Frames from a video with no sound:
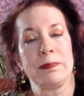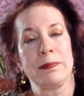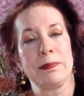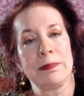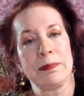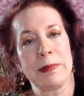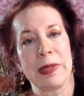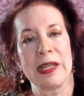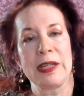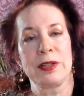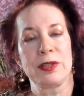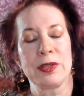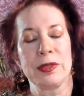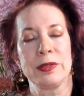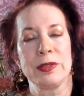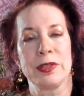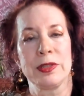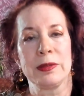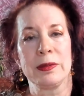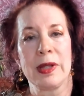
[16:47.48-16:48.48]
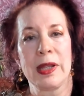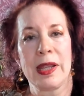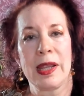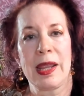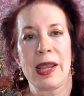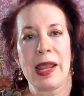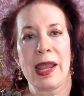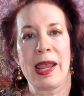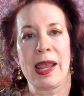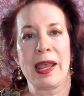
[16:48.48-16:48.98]
pink tutu.
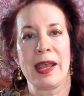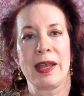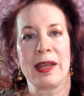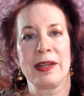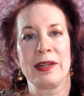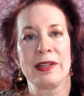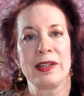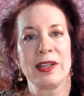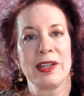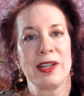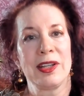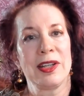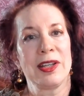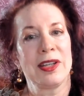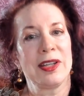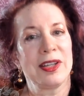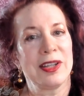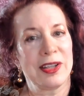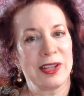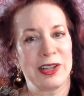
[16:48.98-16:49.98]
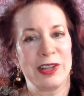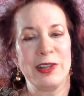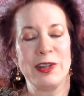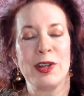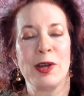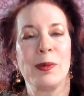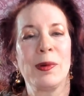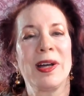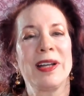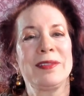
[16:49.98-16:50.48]
And you know
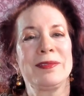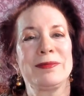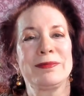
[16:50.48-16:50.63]
what?